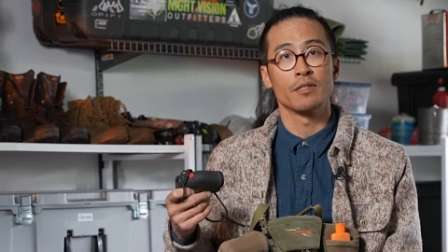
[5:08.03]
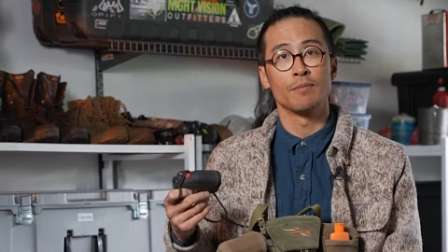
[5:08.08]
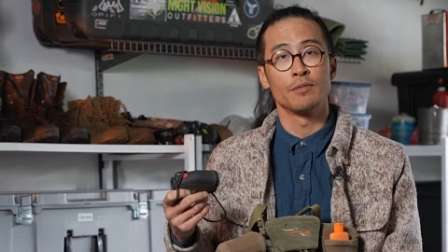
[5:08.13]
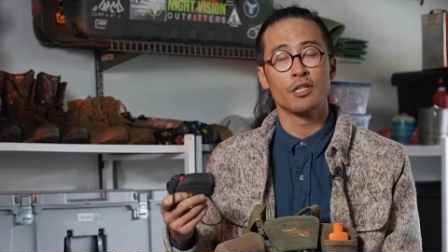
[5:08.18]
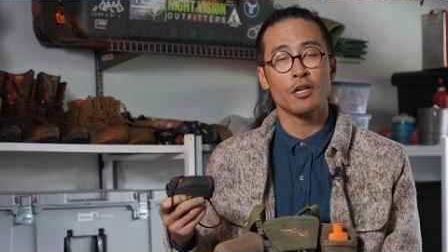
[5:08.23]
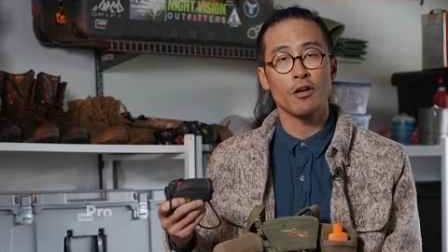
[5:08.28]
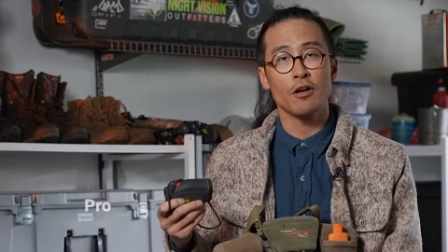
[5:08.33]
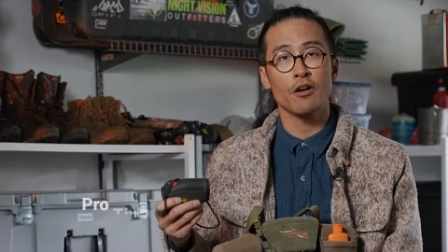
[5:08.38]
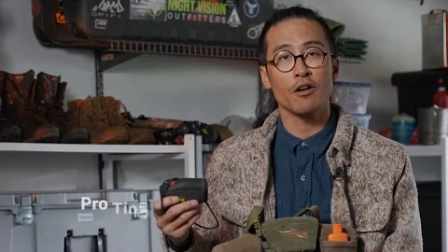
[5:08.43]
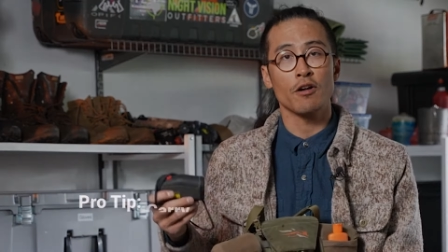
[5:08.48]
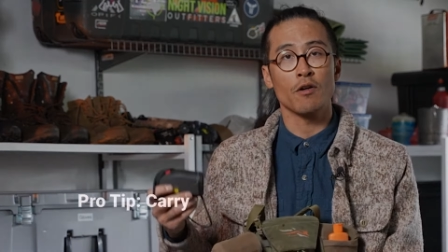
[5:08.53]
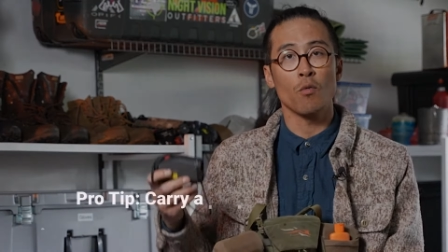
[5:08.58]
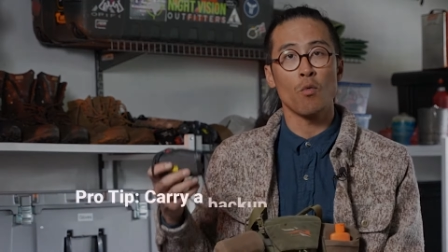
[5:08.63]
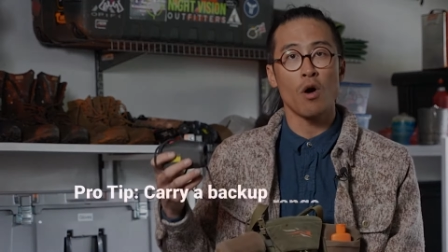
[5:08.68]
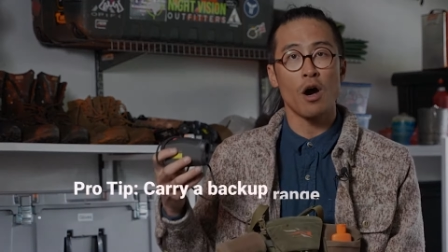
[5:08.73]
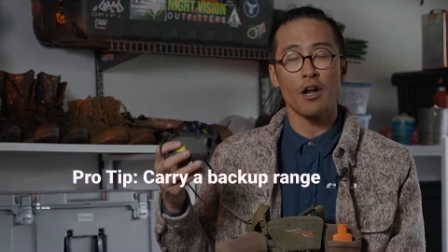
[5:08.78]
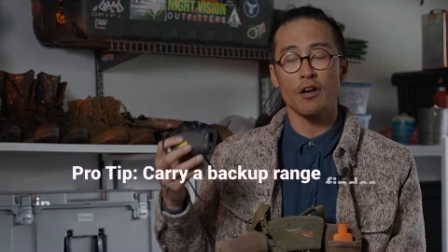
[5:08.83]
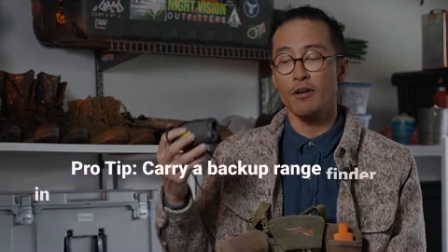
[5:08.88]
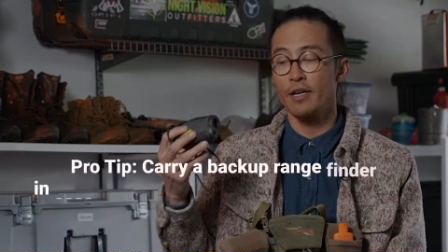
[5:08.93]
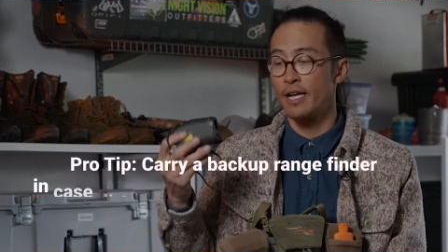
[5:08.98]
dirt or
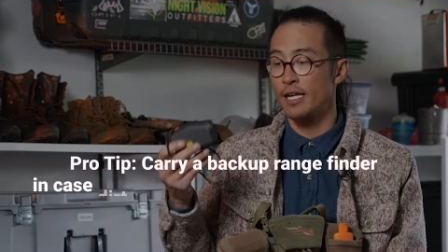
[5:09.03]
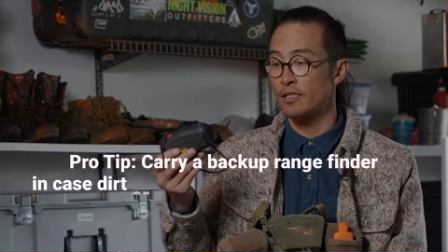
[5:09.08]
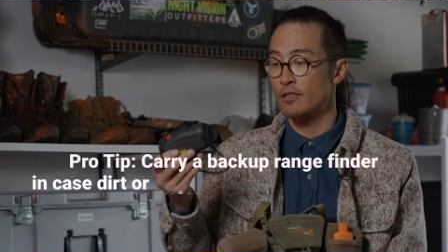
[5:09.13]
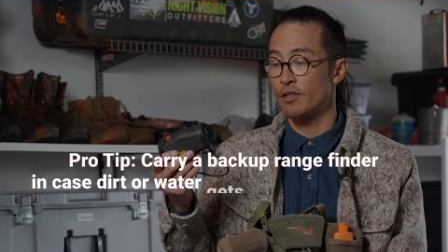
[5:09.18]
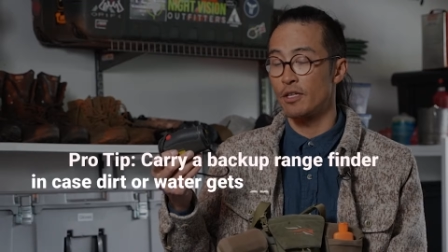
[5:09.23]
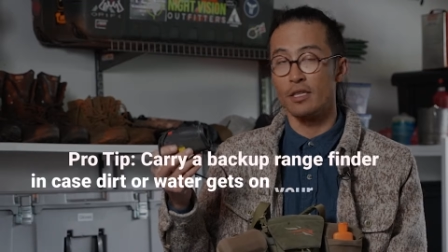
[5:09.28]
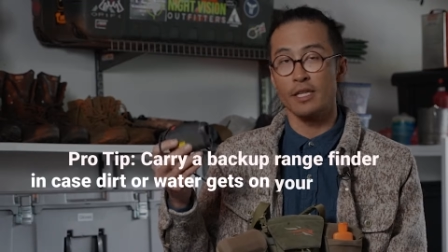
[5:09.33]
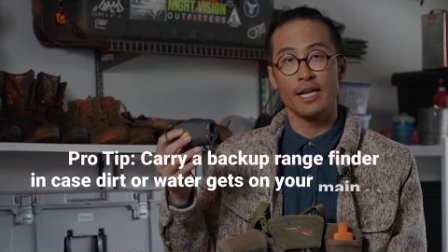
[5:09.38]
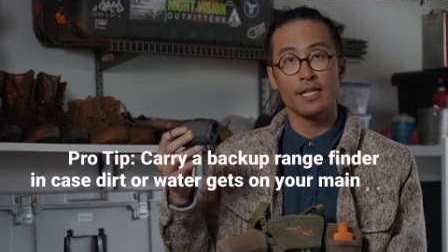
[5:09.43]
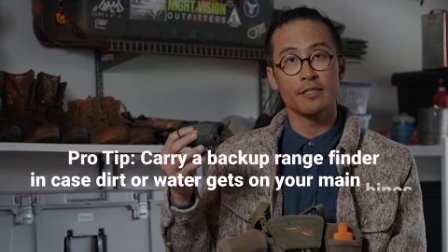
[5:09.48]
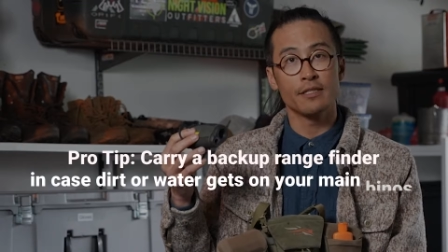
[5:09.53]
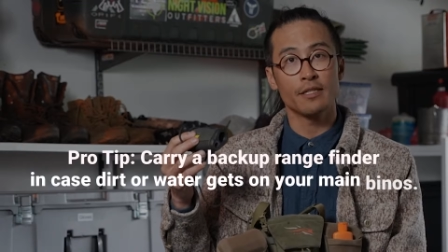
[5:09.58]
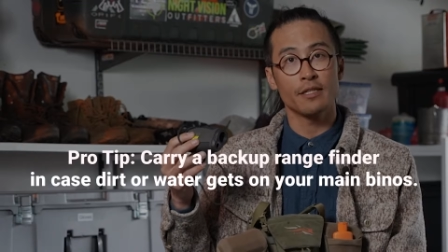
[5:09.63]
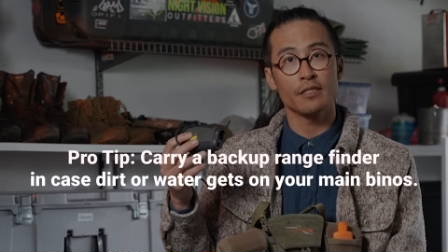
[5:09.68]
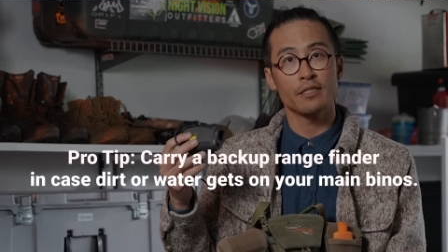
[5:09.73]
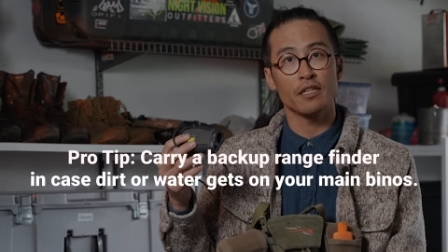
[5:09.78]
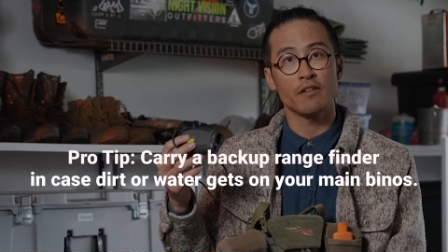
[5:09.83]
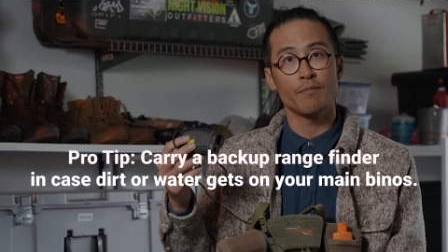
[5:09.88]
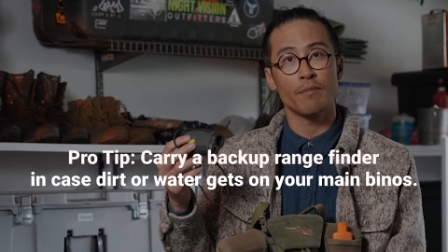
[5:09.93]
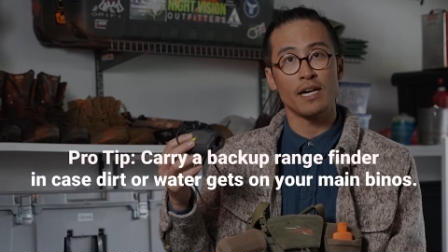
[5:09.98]
water gets on the
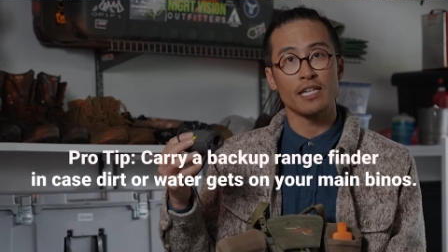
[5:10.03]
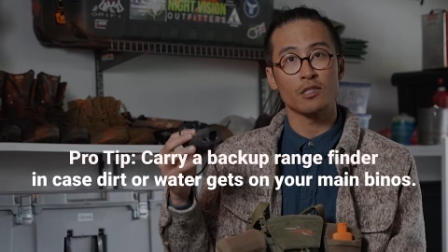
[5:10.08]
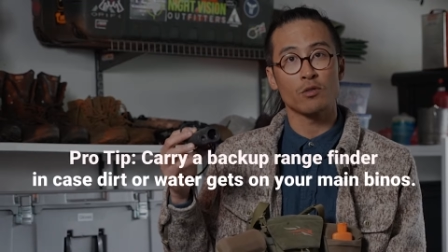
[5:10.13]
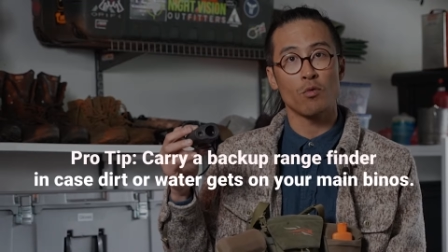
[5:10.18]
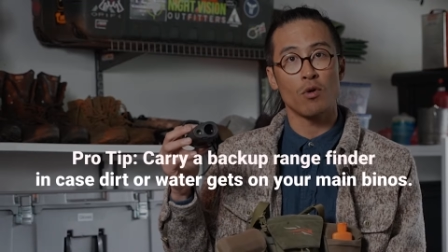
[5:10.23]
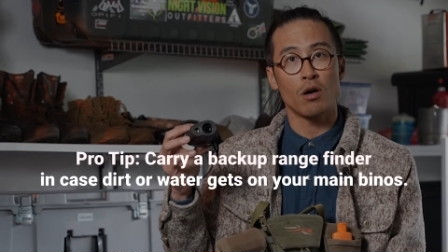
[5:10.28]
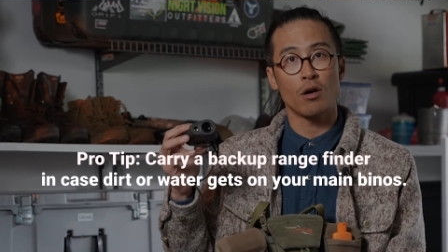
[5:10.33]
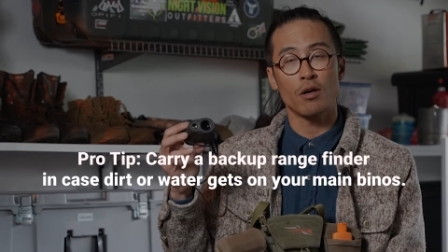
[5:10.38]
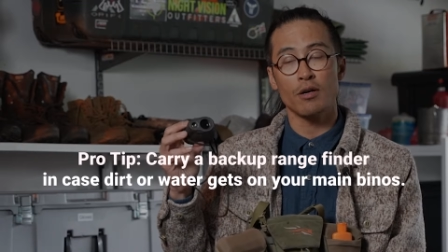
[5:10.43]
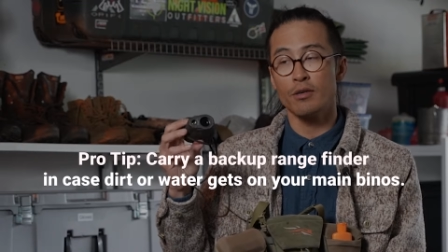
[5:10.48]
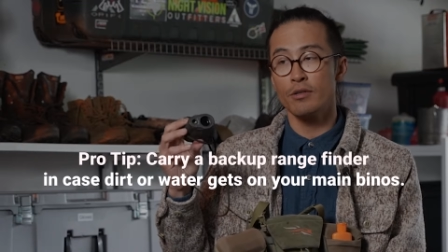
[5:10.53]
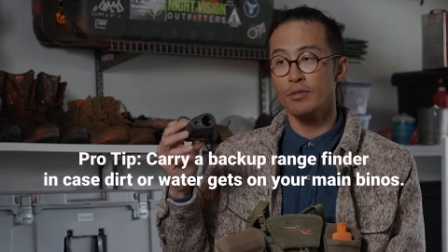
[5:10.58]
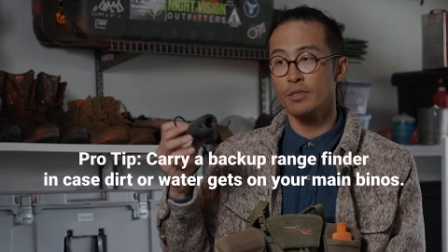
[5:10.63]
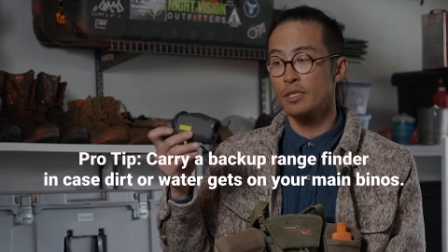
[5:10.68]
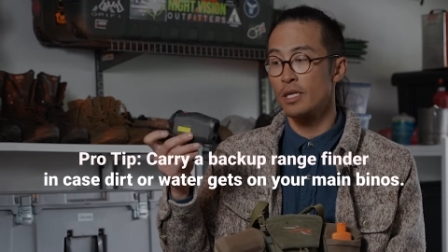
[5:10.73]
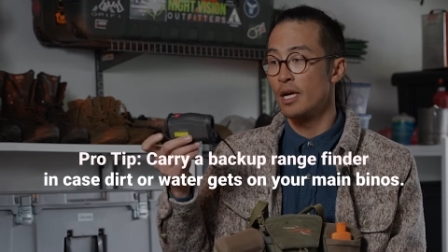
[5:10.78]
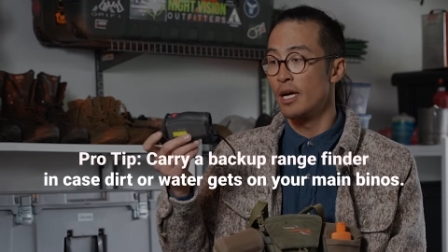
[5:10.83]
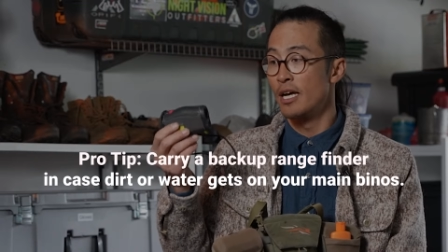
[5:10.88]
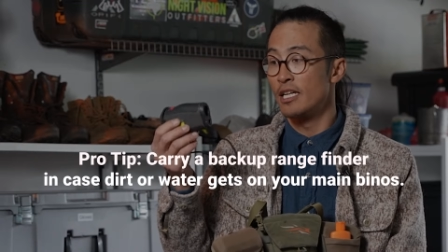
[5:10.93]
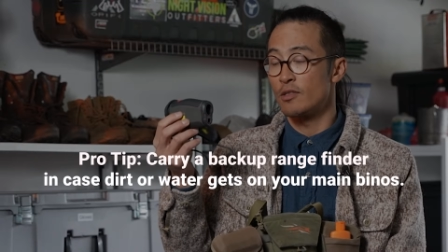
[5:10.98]
lenses of my Swaros,